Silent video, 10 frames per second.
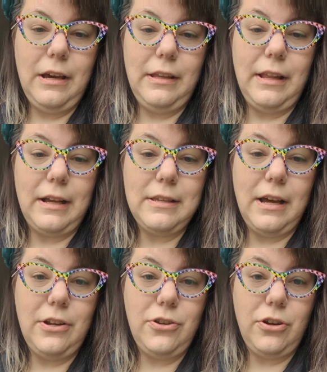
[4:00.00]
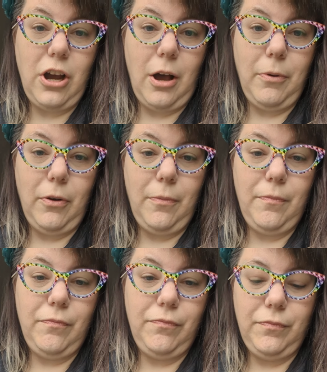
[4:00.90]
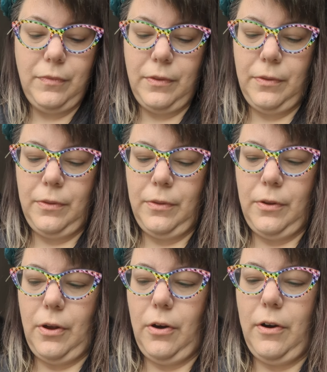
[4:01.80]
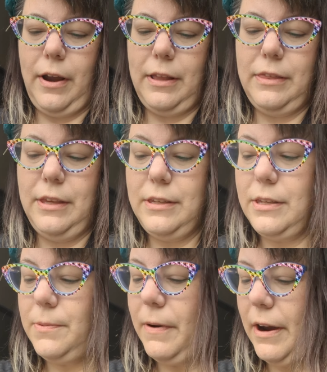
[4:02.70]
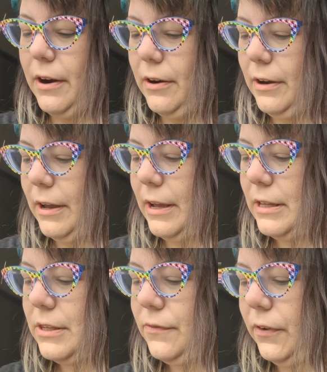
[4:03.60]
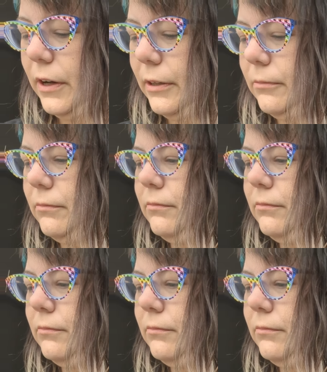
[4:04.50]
and next line is your gobble. All right, this is where it gets fun.